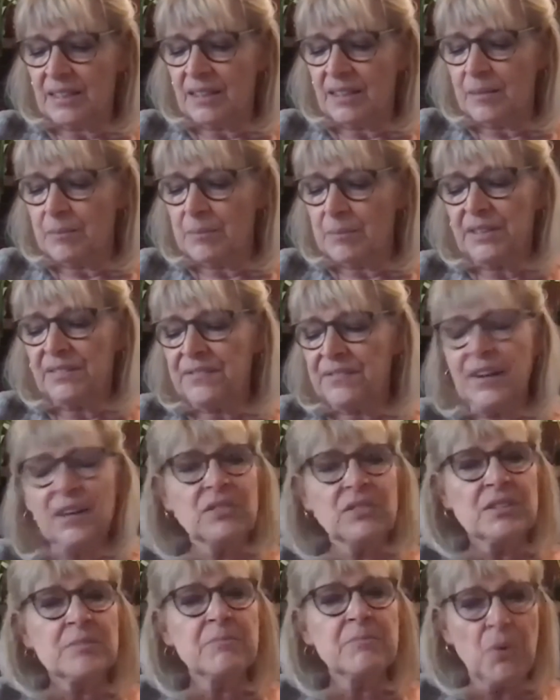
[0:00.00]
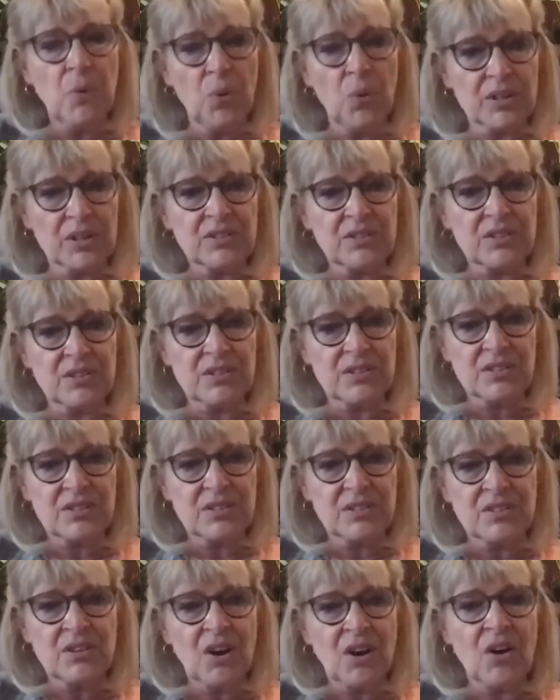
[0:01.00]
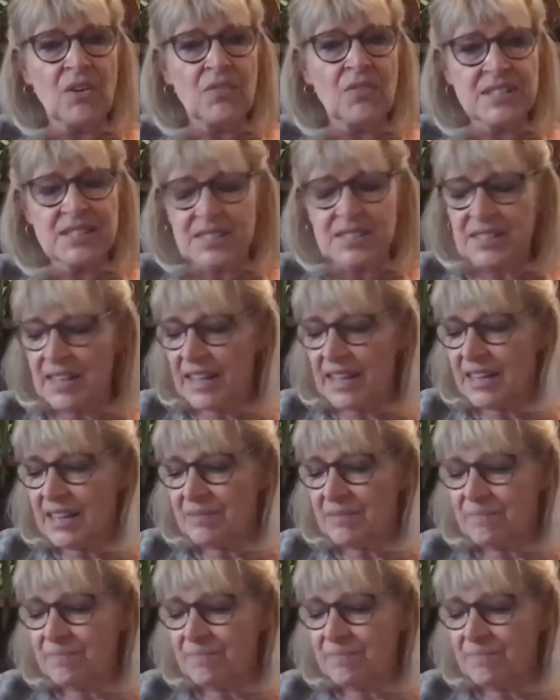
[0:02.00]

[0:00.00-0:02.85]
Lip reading: But it felt important on this day.